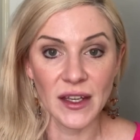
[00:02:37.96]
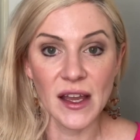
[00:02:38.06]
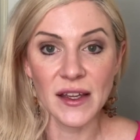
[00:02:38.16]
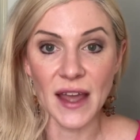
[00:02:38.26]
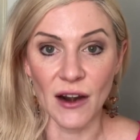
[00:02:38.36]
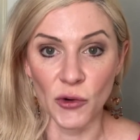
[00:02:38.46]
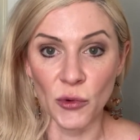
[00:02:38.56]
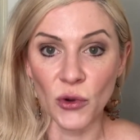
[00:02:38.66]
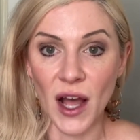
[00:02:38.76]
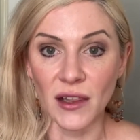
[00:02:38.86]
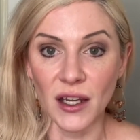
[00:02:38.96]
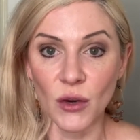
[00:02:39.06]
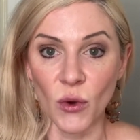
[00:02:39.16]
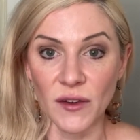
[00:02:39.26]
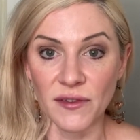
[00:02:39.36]
caramel colour
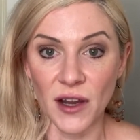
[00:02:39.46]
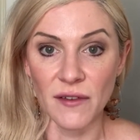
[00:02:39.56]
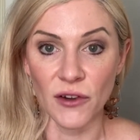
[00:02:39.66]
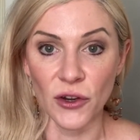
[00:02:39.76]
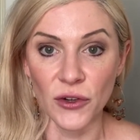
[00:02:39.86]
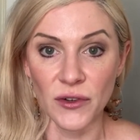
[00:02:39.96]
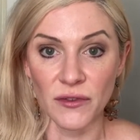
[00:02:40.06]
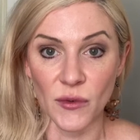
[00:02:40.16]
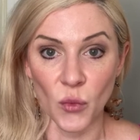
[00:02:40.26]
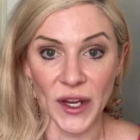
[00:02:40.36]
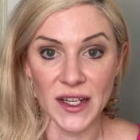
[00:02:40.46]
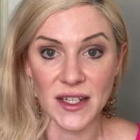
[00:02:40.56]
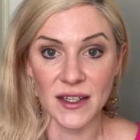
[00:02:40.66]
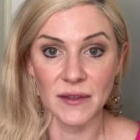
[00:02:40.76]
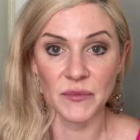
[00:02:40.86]
150 from wheat,
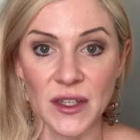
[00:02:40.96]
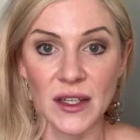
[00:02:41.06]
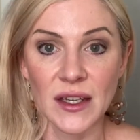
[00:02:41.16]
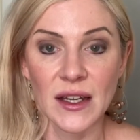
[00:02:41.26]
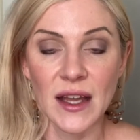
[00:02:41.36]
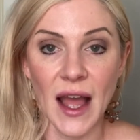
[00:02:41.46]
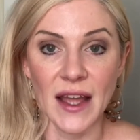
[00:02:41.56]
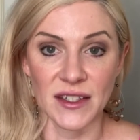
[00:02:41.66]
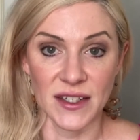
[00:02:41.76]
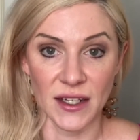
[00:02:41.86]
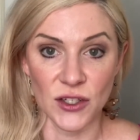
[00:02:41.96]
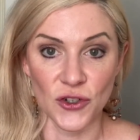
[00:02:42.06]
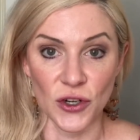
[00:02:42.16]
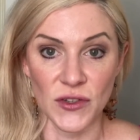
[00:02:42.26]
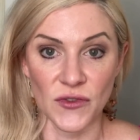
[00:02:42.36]
and
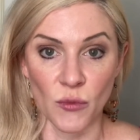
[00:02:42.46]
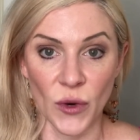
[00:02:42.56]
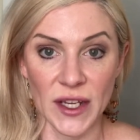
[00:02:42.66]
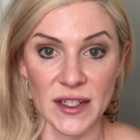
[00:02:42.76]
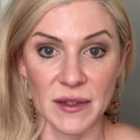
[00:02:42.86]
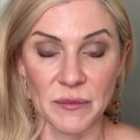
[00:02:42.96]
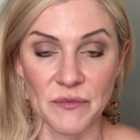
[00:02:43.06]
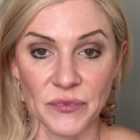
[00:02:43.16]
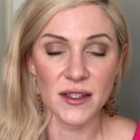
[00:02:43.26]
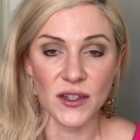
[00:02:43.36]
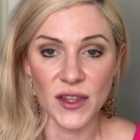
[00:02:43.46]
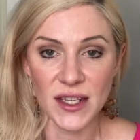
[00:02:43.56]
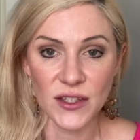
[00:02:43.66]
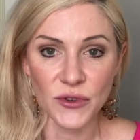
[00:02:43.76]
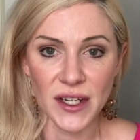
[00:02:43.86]
dextrose from wheat. So
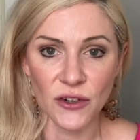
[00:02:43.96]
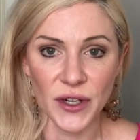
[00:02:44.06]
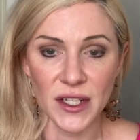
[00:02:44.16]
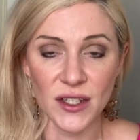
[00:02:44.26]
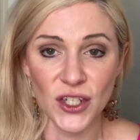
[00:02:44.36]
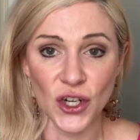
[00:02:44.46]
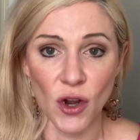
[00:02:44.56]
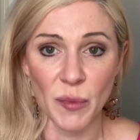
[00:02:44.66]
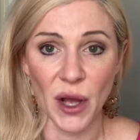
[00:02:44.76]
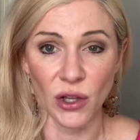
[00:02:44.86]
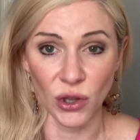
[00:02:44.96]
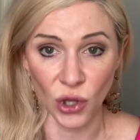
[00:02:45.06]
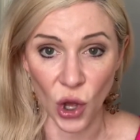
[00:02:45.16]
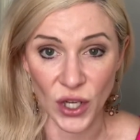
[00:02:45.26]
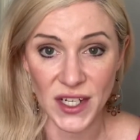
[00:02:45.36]
these three ingredients show up a
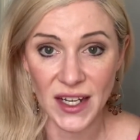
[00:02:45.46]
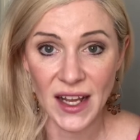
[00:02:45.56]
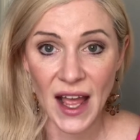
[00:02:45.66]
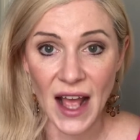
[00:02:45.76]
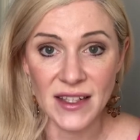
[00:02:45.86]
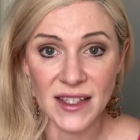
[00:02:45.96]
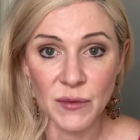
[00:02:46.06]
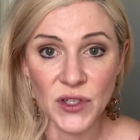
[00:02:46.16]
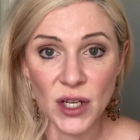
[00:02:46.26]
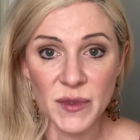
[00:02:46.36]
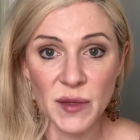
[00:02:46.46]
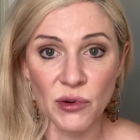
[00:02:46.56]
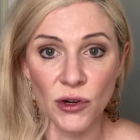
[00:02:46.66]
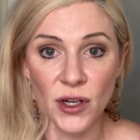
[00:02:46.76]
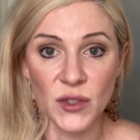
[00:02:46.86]
lot, and sometimes the
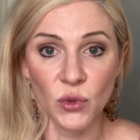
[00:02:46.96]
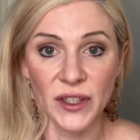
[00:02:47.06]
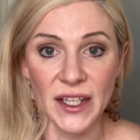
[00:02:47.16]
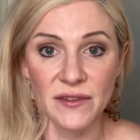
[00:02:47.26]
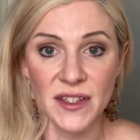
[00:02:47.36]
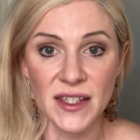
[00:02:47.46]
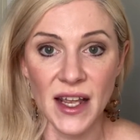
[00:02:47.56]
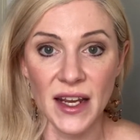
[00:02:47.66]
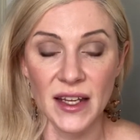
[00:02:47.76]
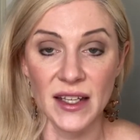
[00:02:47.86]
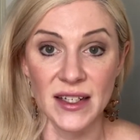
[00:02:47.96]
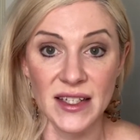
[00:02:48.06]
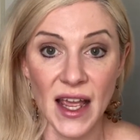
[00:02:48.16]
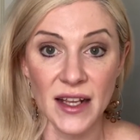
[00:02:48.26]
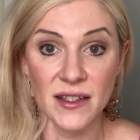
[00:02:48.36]
product will even say
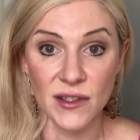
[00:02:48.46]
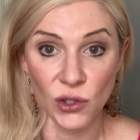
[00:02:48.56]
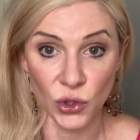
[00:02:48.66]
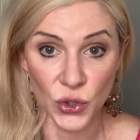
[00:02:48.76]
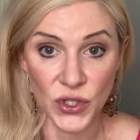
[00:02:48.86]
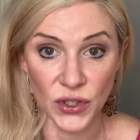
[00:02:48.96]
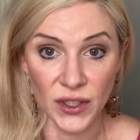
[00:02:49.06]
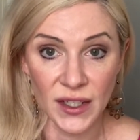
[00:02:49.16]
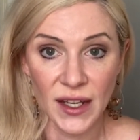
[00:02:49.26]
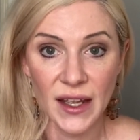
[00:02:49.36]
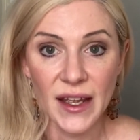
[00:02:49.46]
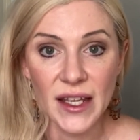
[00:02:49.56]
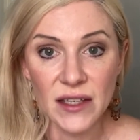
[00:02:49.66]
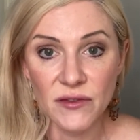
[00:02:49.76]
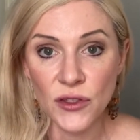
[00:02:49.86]
contains gluten,
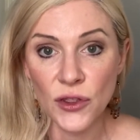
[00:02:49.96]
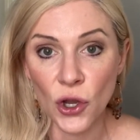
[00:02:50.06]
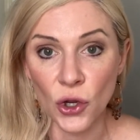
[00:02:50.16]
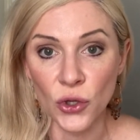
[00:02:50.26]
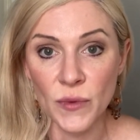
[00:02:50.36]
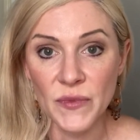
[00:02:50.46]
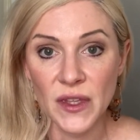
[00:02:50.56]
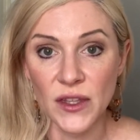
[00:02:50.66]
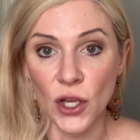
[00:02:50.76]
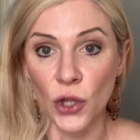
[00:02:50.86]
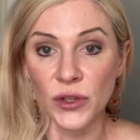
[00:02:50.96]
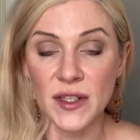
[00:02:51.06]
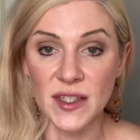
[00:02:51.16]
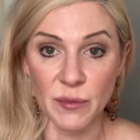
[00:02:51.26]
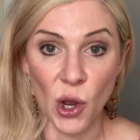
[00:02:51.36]
even though the only
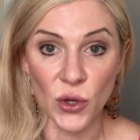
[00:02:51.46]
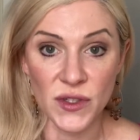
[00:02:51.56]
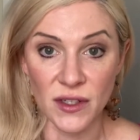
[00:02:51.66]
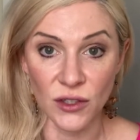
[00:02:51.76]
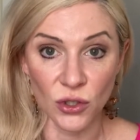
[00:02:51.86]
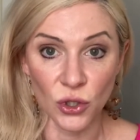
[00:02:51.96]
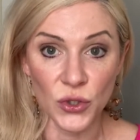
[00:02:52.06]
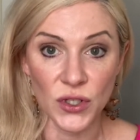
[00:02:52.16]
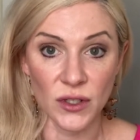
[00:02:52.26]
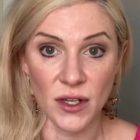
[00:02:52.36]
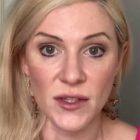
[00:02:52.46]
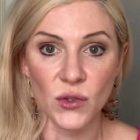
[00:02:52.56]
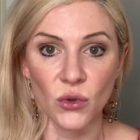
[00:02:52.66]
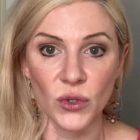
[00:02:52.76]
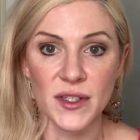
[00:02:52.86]
supposed gluten
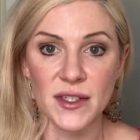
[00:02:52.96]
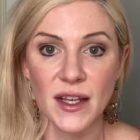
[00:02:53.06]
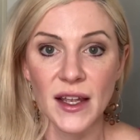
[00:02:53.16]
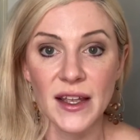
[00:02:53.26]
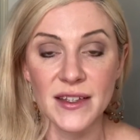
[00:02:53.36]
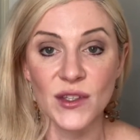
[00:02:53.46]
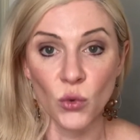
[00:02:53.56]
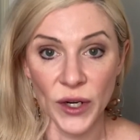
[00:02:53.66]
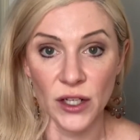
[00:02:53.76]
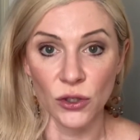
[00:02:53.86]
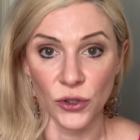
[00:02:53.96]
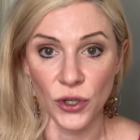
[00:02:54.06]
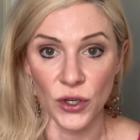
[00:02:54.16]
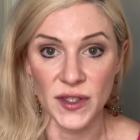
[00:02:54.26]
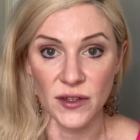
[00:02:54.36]
source is the wheat
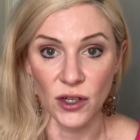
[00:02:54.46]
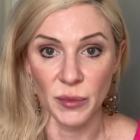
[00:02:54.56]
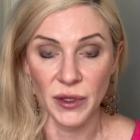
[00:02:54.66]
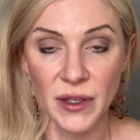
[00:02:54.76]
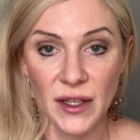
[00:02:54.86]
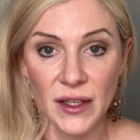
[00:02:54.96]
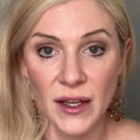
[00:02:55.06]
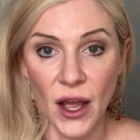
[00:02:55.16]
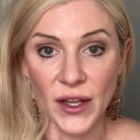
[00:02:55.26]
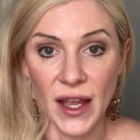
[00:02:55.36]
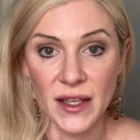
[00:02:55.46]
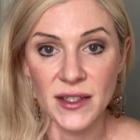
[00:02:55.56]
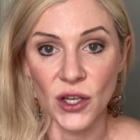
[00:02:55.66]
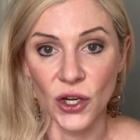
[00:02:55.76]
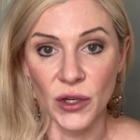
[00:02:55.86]
glucose syrup. Okay,
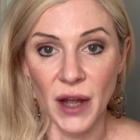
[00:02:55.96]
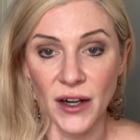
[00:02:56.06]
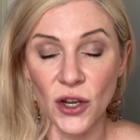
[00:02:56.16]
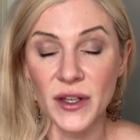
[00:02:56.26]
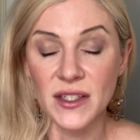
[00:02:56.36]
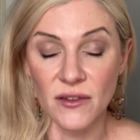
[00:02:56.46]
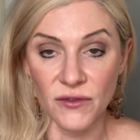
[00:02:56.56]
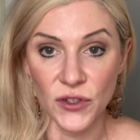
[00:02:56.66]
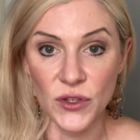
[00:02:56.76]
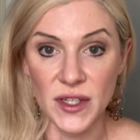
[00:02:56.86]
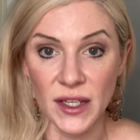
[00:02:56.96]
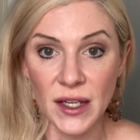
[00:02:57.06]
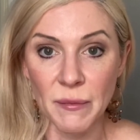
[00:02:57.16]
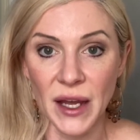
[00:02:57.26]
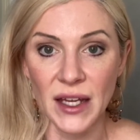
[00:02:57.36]
so I know it's
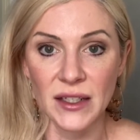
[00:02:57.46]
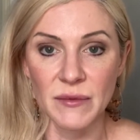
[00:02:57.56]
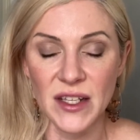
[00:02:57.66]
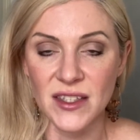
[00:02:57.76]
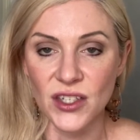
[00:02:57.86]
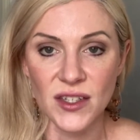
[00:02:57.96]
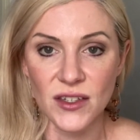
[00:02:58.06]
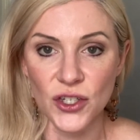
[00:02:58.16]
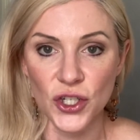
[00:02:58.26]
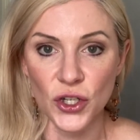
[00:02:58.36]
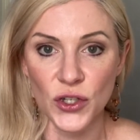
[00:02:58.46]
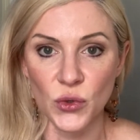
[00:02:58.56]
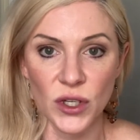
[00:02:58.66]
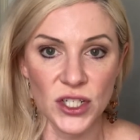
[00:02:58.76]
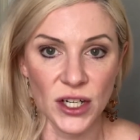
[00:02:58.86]
confusing, but it's just due to
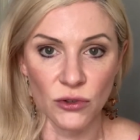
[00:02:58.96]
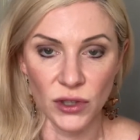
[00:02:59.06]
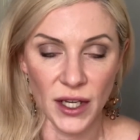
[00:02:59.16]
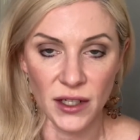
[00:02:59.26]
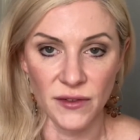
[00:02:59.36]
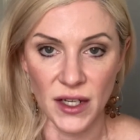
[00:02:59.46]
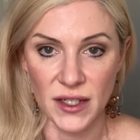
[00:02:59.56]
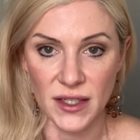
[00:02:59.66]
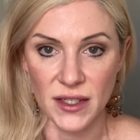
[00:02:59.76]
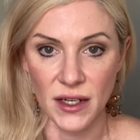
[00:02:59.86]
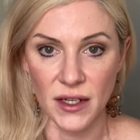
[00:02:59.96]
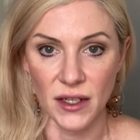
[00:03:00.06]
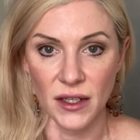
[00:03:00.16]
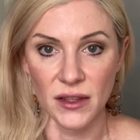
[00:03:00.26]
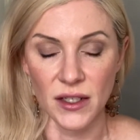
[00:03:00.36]
a general lack of
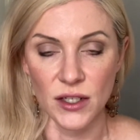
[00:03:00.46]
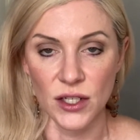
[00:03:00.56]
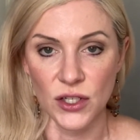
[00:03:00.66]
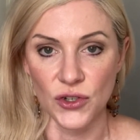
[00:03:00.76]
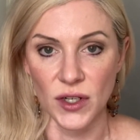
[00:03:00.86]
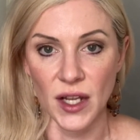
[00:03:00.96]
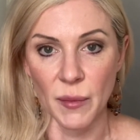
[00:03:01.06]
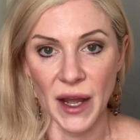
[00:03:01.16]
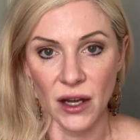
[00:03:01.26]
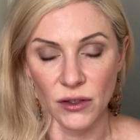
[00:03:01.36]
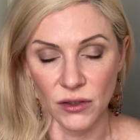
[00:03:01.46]
understanding in the industry about